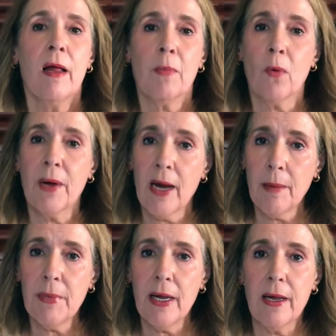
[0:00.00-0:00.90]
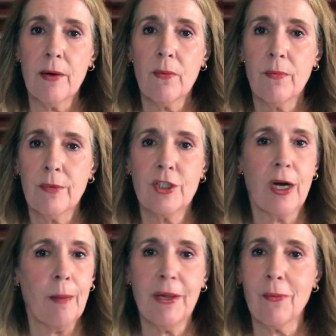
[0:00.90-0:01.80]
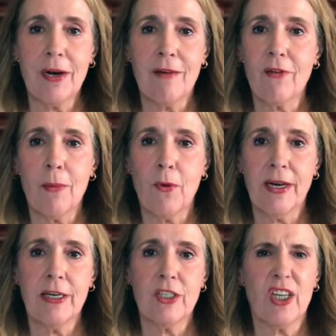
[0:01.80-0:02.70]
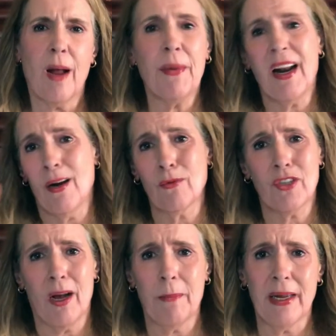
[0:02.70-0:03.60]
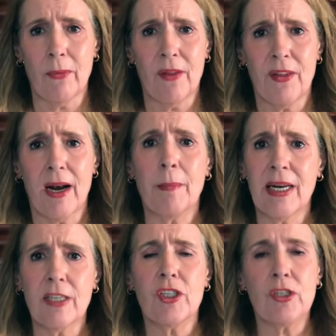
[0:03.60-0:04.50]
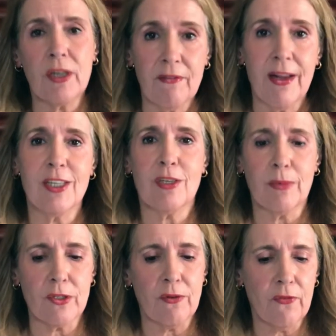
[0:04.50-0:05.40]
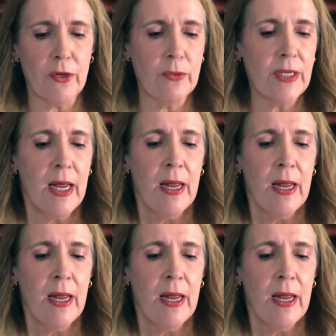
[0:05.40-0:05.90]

but when I'm done chopping whatever I'm wanting to chop, and I don't chop meat with it, I mean, it's usually vegetables or fruit,